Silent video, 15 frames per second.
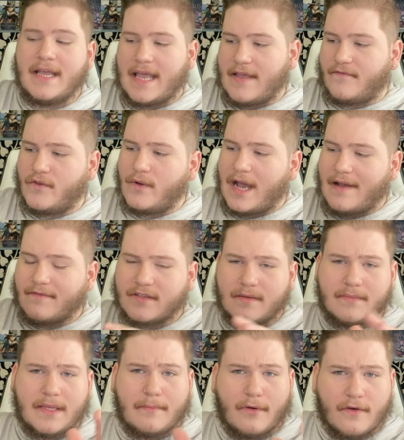If you have
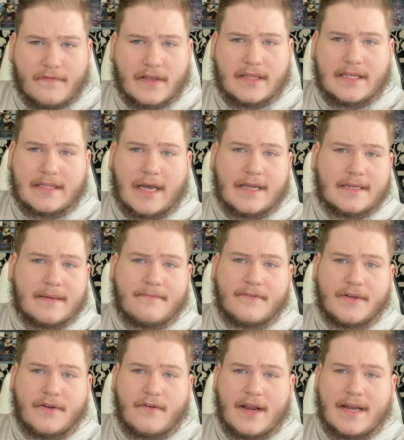something perfectly lined up for
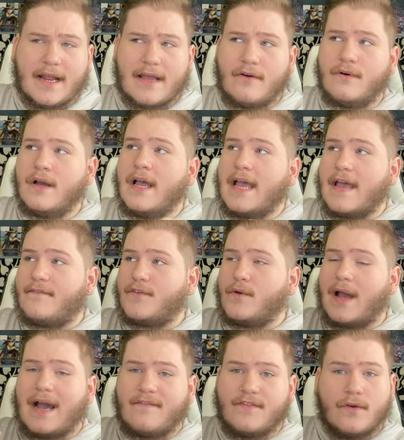you right now, if you
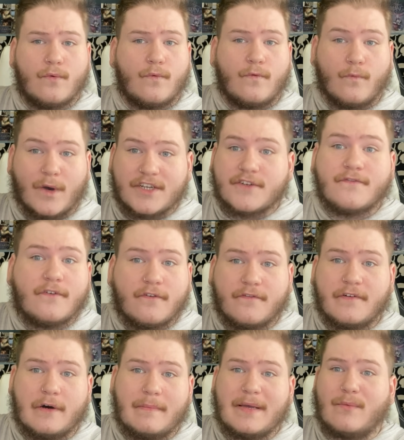have your wish
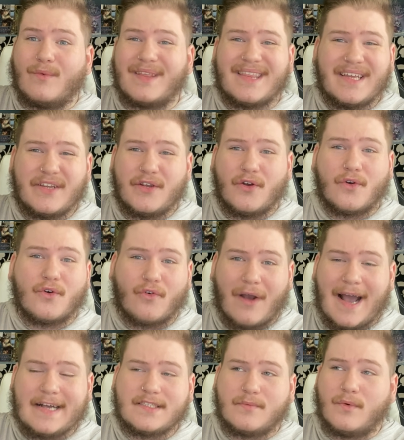fulfillment within your
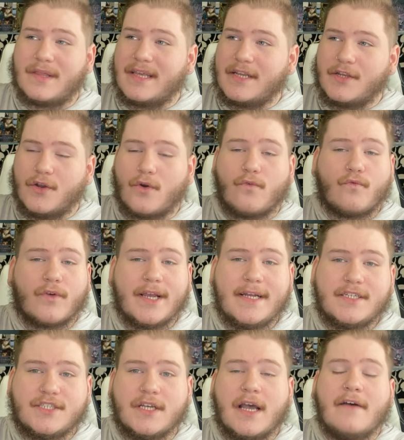grasp, within your
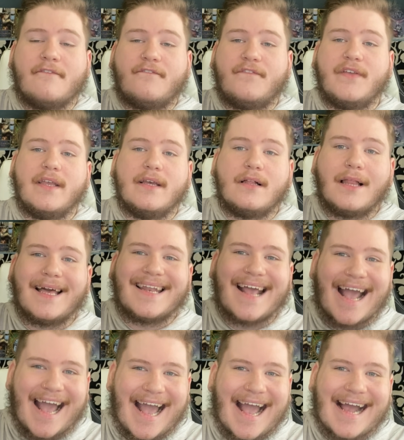reach, feel and
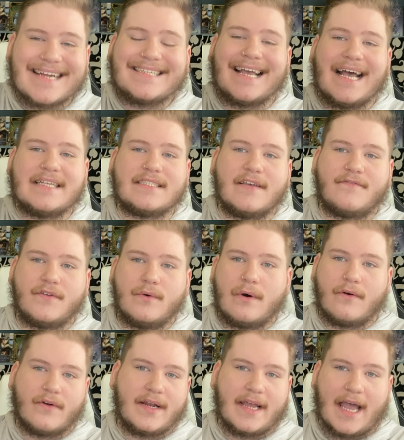act as if you
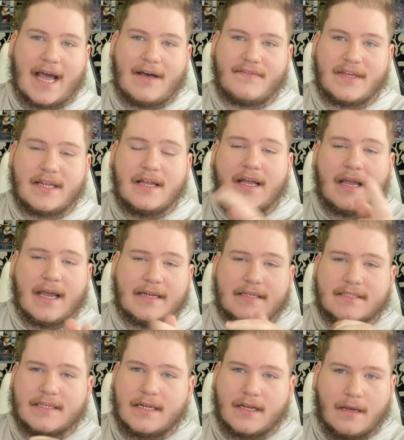already have it, and
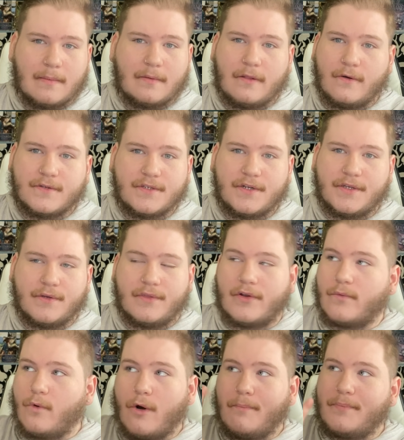it's going to come closer to you.
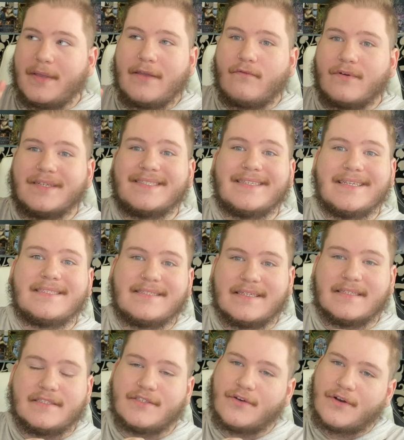There won't be
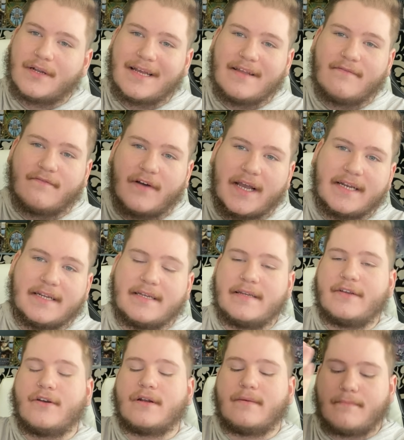resistance. You're going to invite it in.
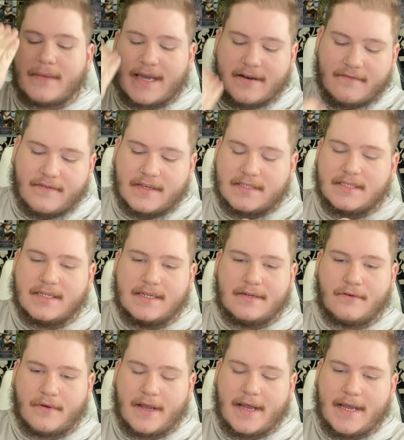You're going to manifest it in,
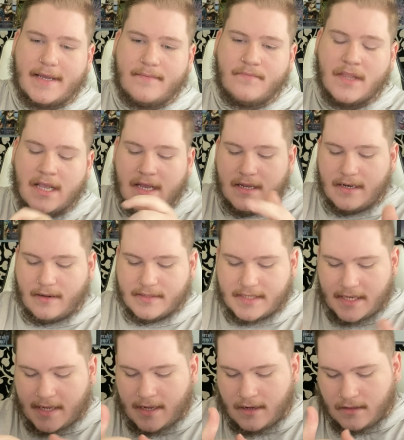okay? Now,
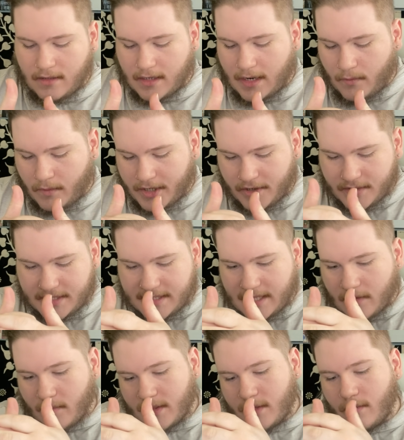taking a look at what you're
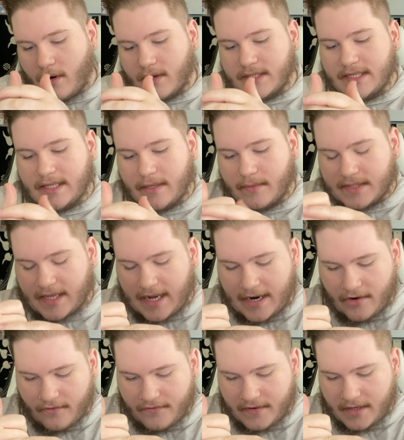dealing with, you are dealing with the
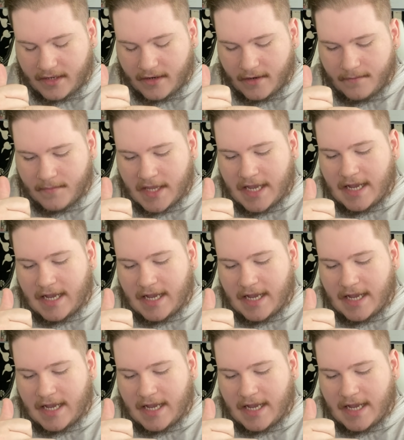Hierophant here.